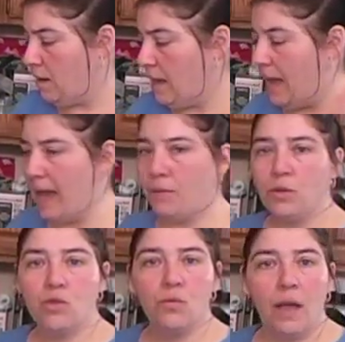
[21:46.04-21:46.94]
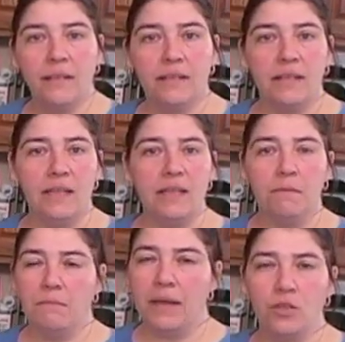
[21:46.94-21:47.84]
add what you like to eat,
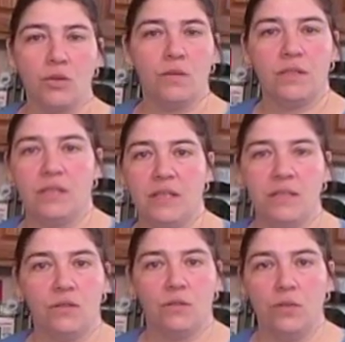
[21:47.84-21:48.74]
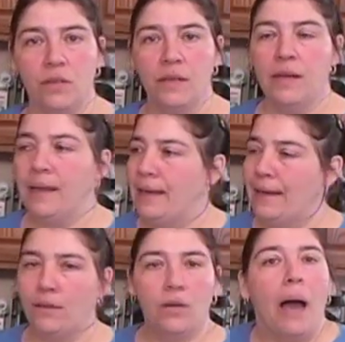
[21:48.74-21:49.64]
make sure it's seasoned good.
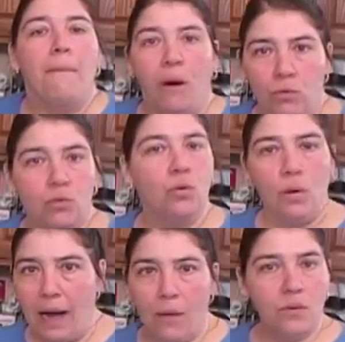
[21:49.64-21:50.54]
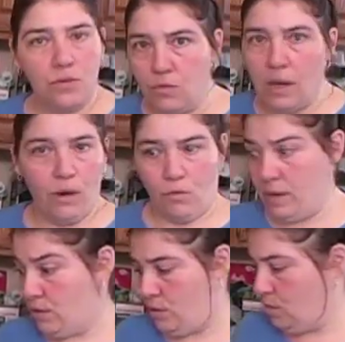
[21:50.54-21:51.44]
In about 2 hours, you got
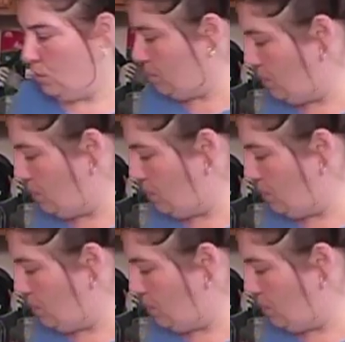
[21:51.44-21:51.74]
great soup.